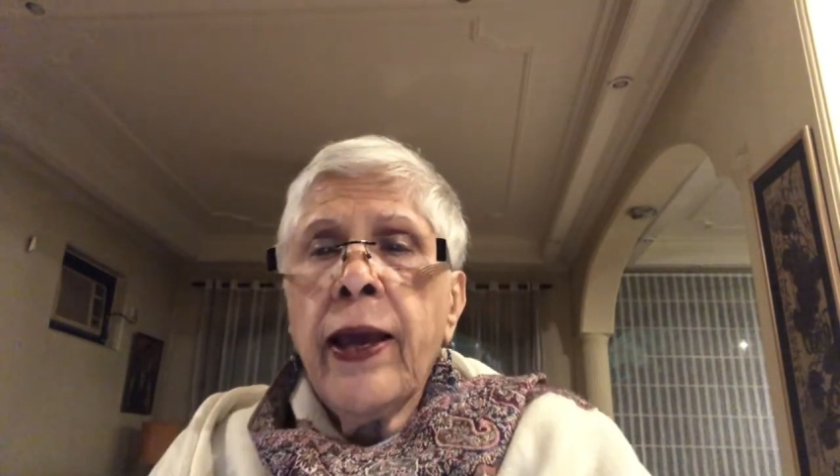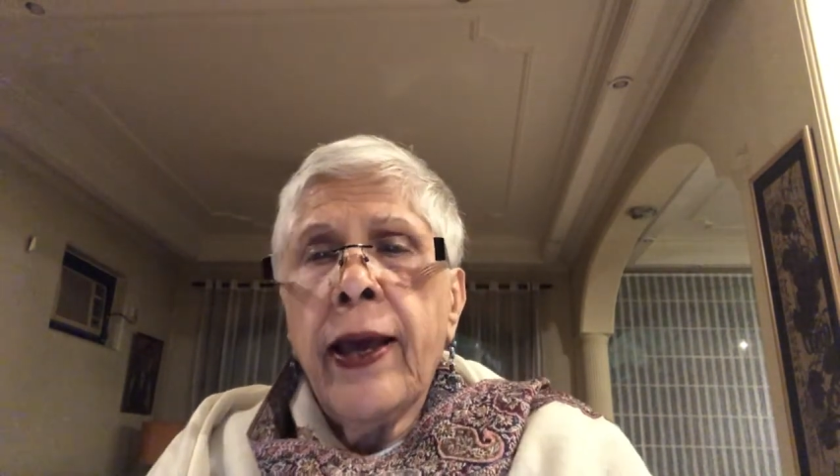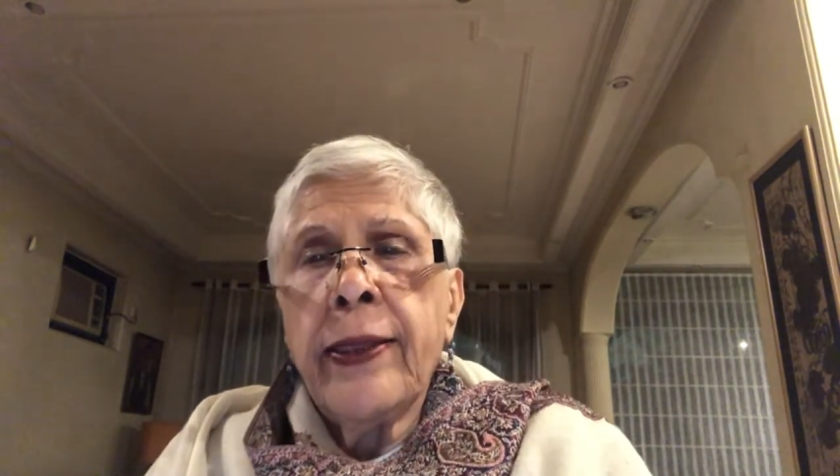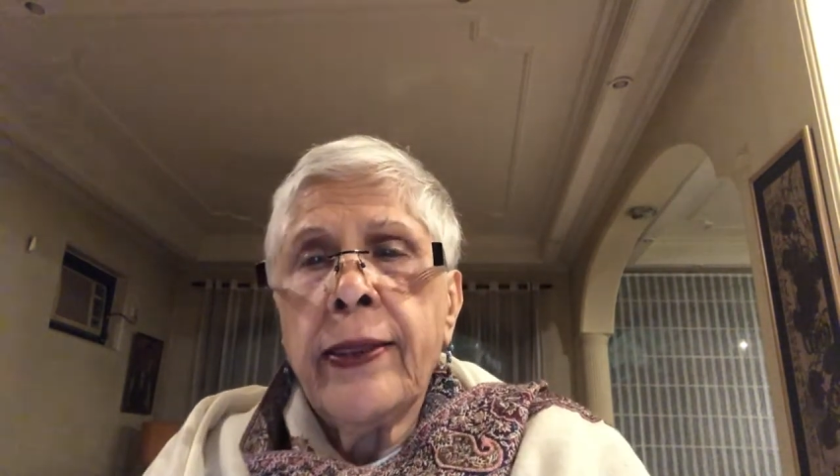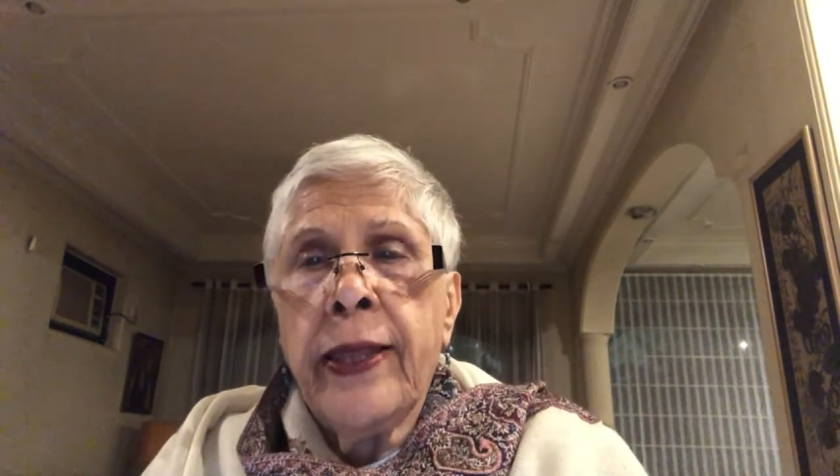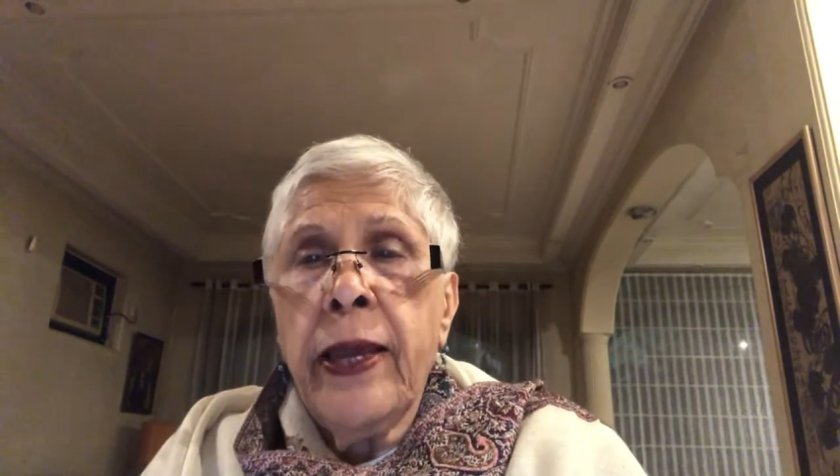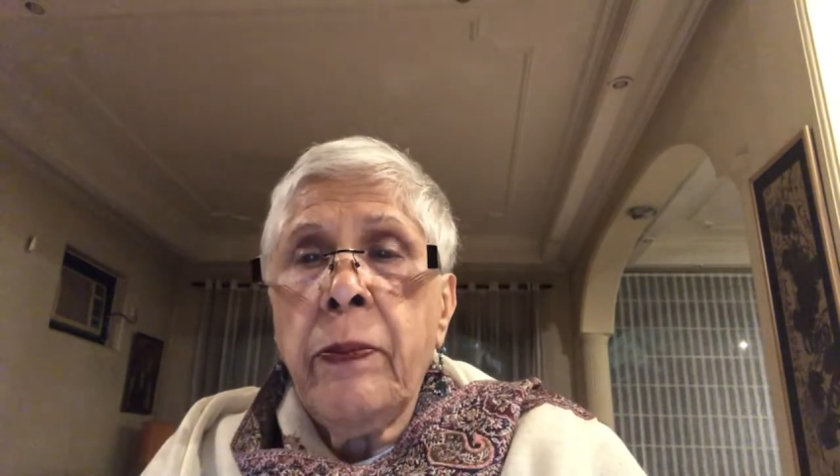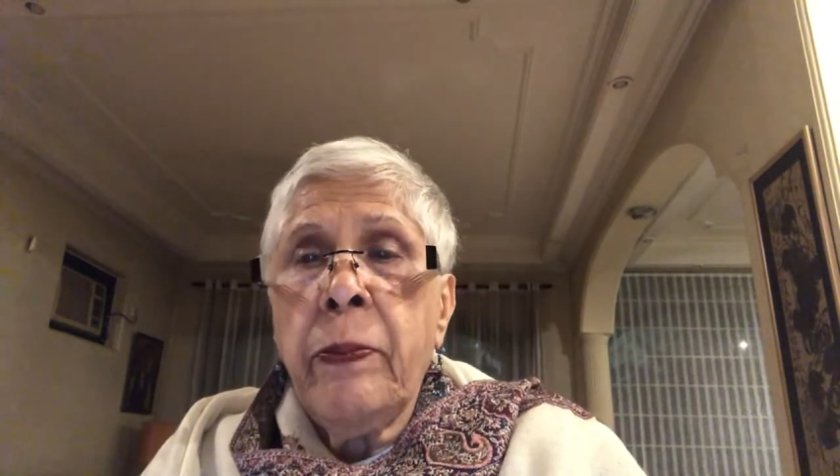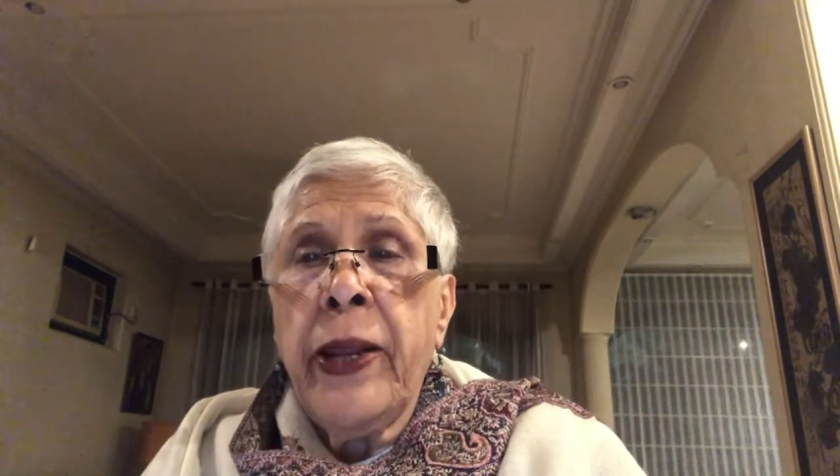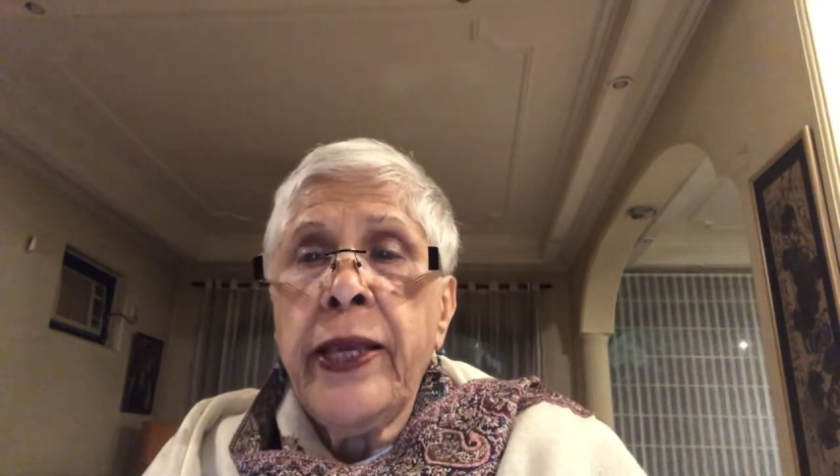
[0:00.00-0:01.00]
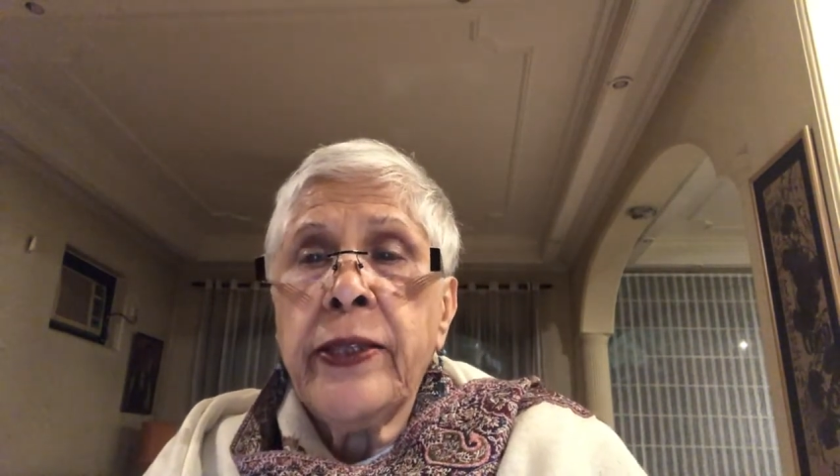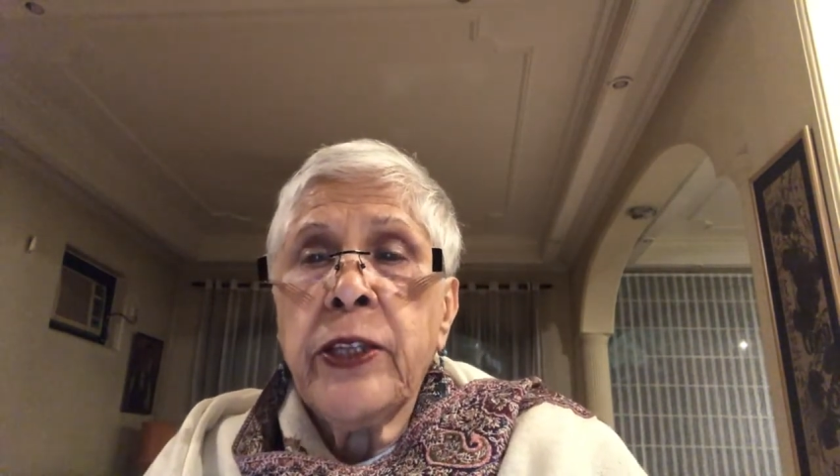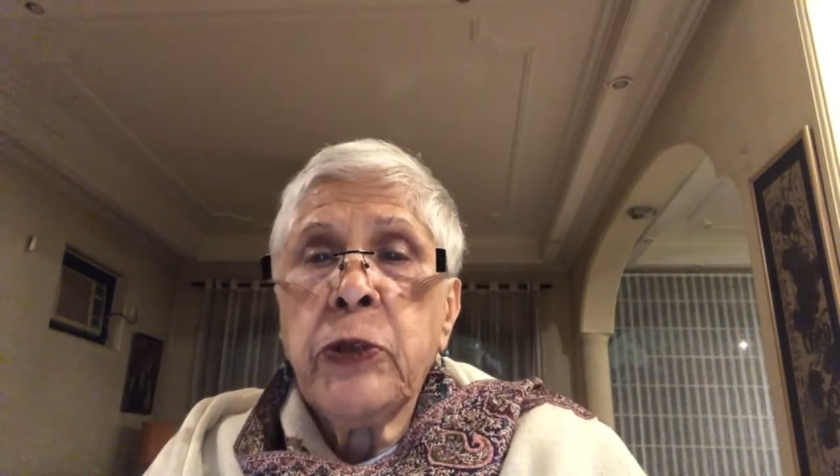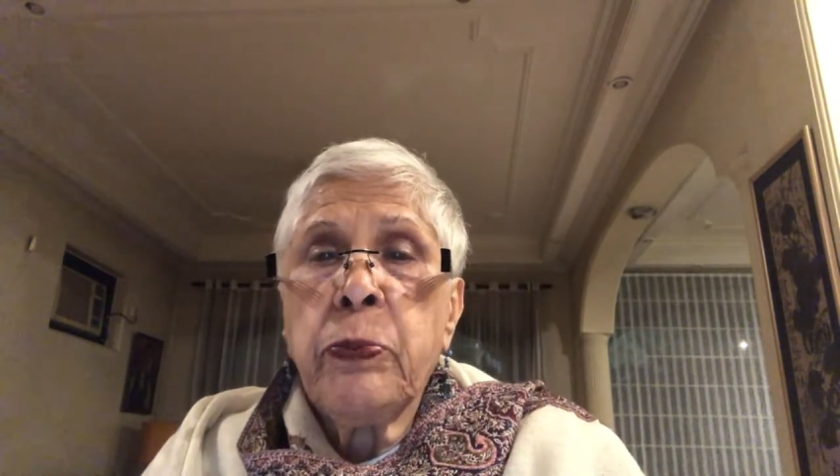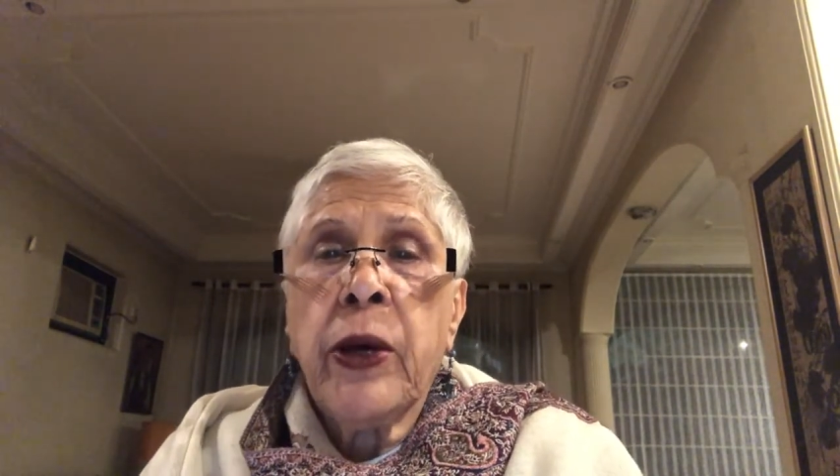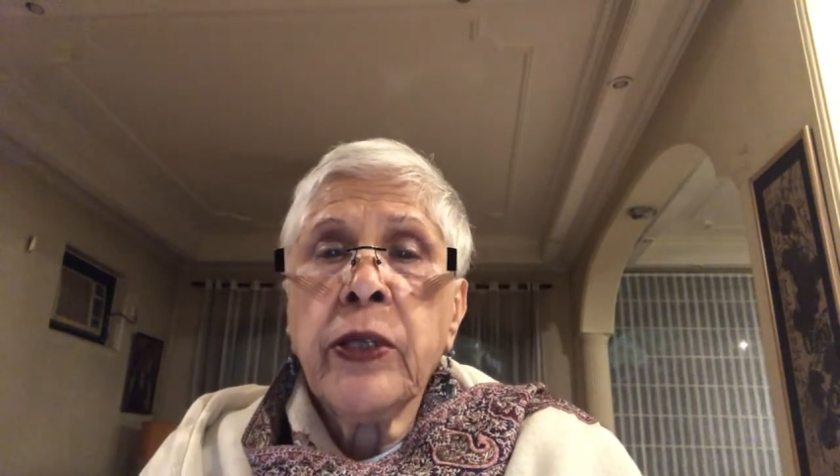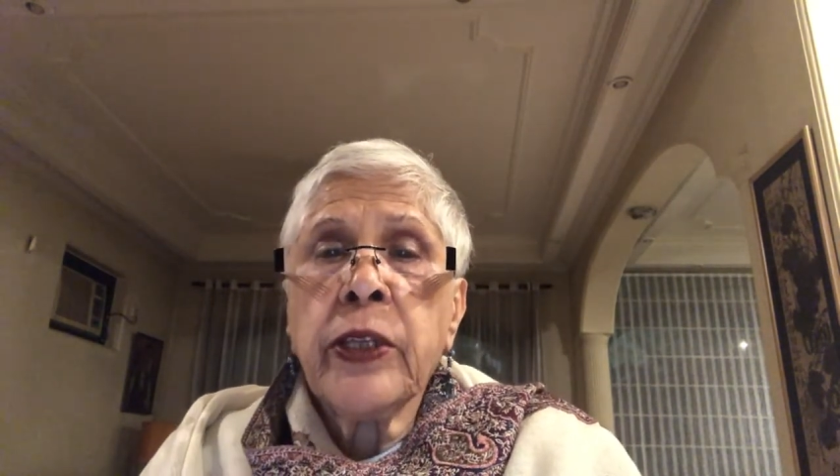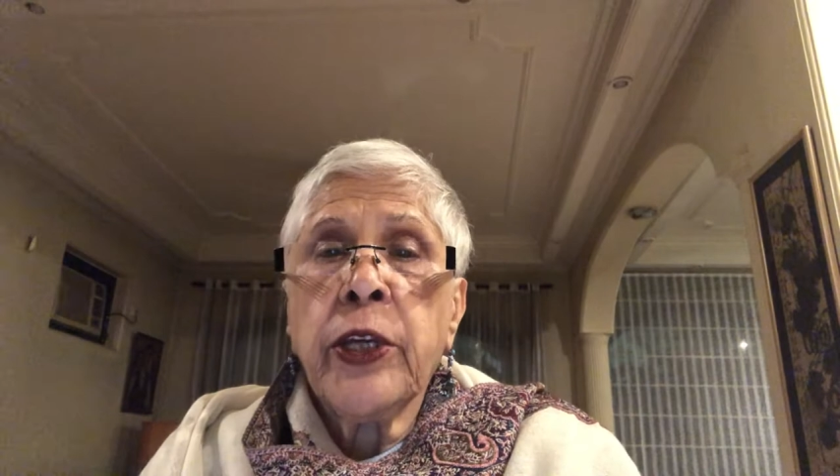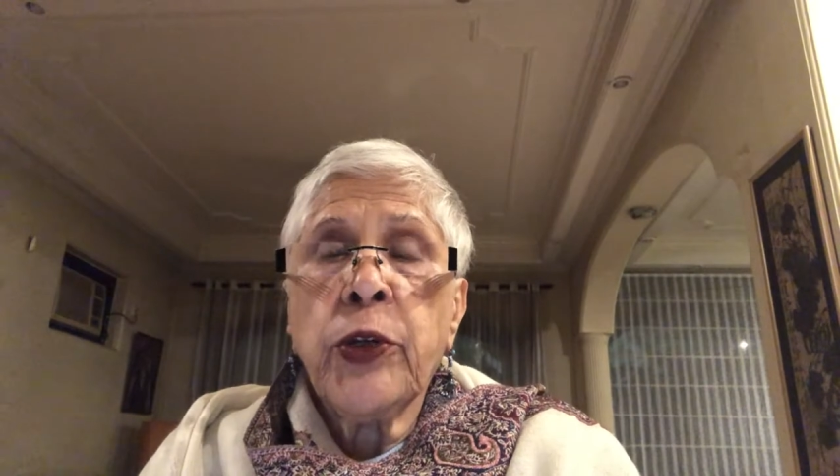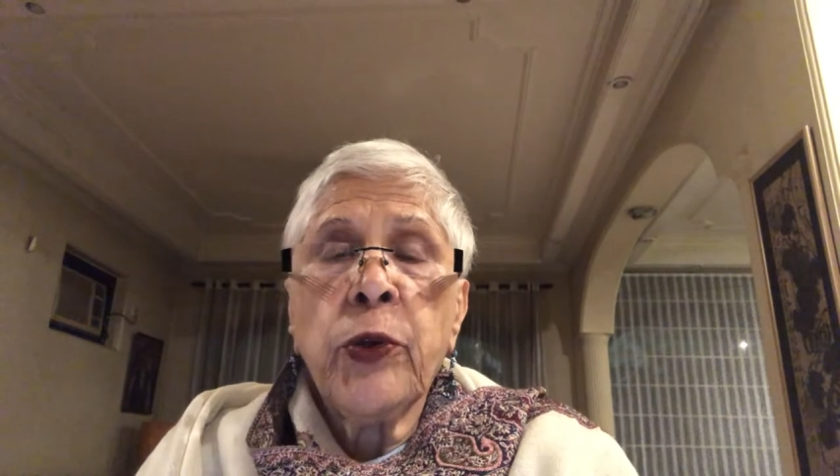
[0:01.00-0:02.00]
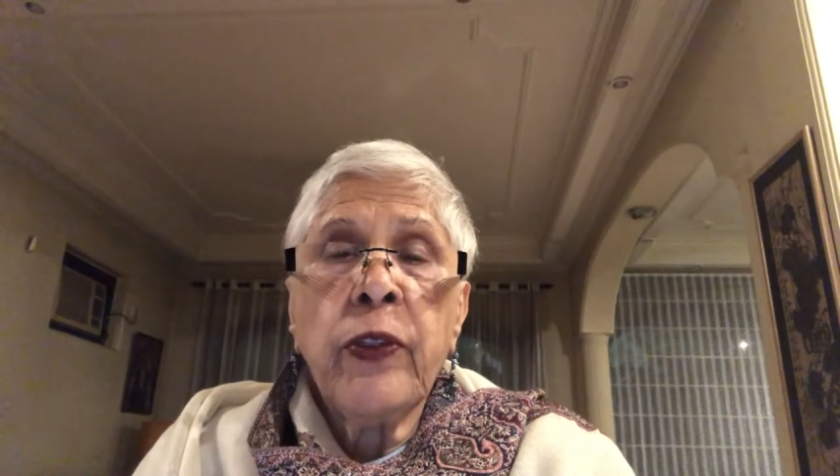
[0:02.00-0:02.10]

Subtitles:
and then place his basket